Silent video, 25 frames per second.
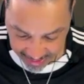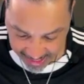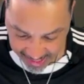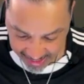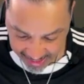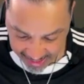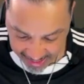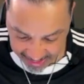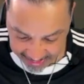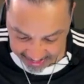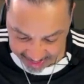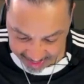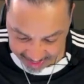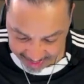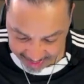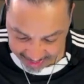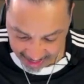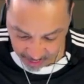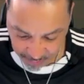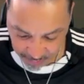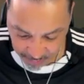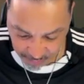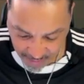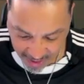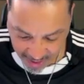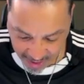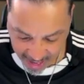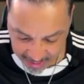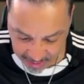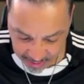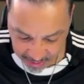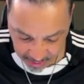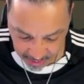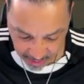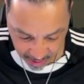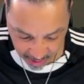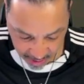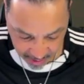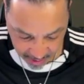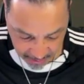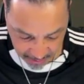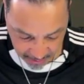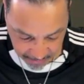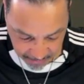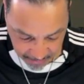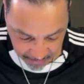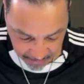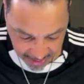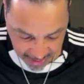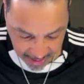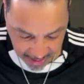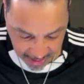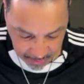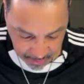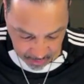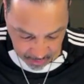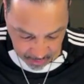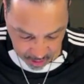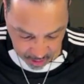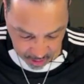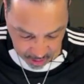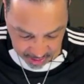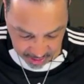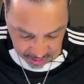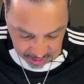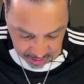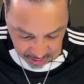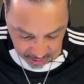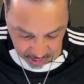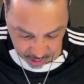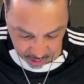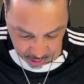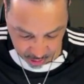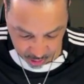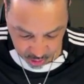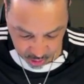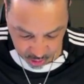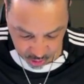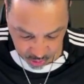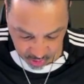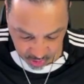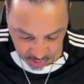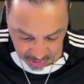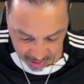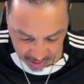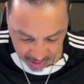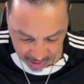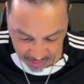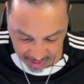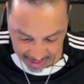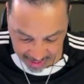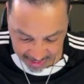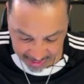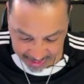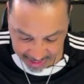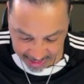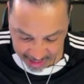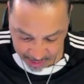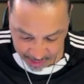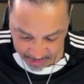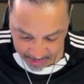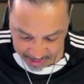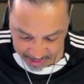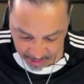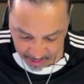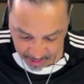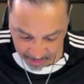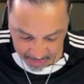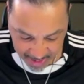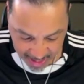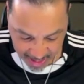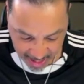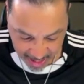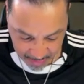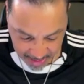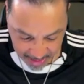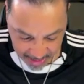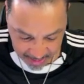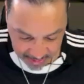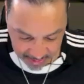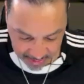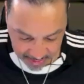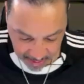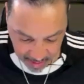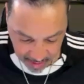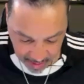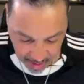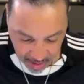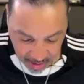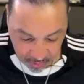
and steadfast love and mercy to those who love and keep his commandments